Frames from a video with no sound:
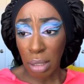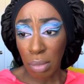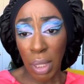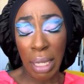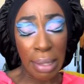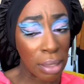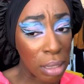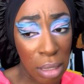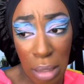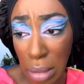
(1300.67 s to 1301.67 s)

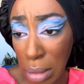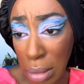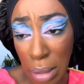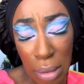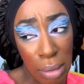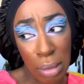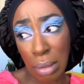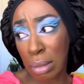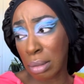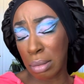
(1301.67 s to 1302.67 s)
Hence
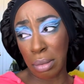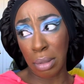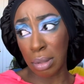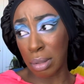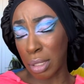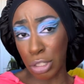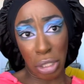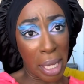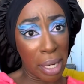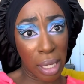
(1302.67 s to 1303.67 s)
the
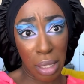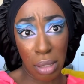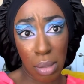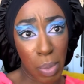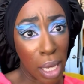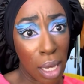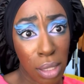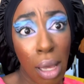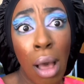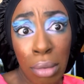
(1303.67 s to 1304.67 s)
shenanigans, because
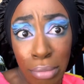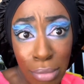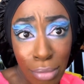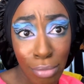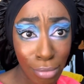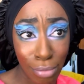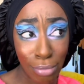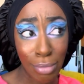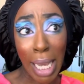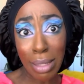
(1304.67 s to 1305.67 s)

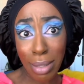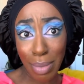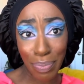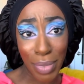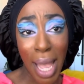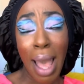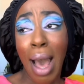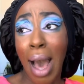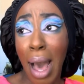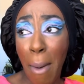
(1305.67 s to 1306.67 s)
yes.
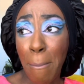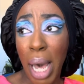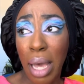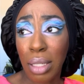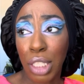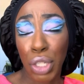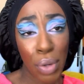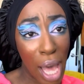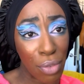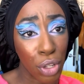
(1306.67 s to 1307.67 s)
But you
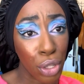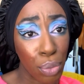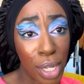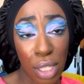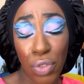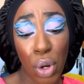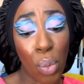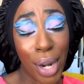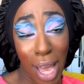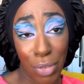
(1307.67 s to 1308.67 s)
have a good rest of your
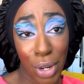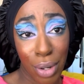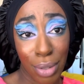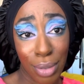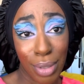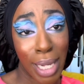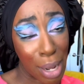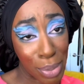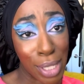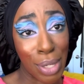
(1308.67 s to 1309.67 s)
whatever, and I will
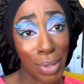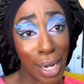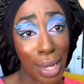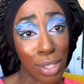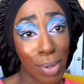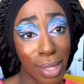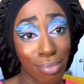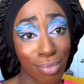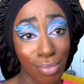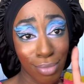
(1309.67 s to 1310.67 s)
see you in the next one.
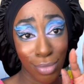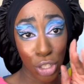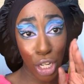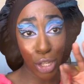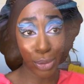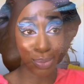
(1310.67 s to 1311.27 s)
Toodaloo.